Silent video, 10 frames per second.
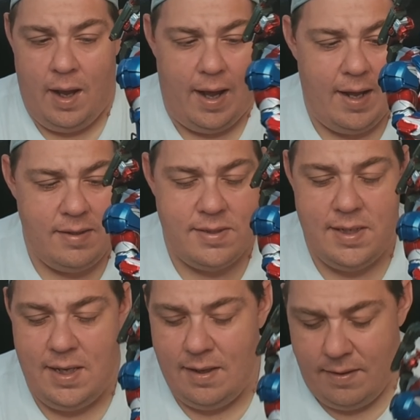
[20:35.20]

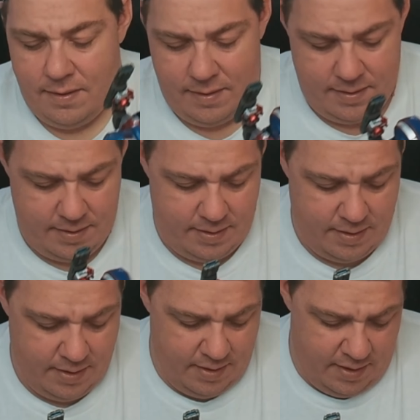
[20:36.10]
Honestly,
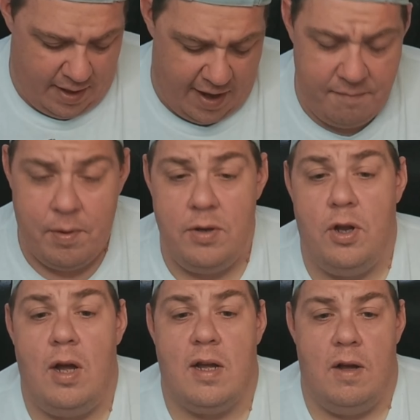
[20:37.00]
I've bought
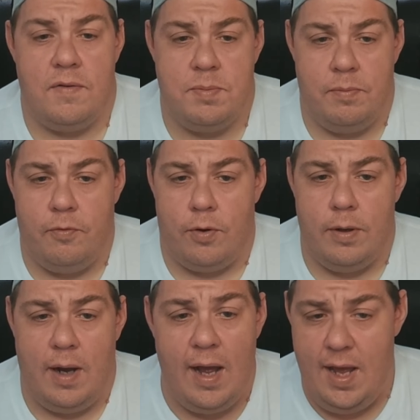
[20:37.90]
knockoffs before.
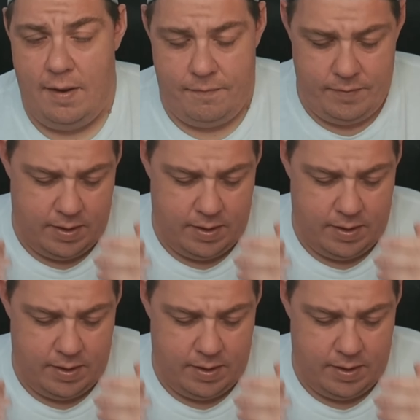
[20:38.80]
I have.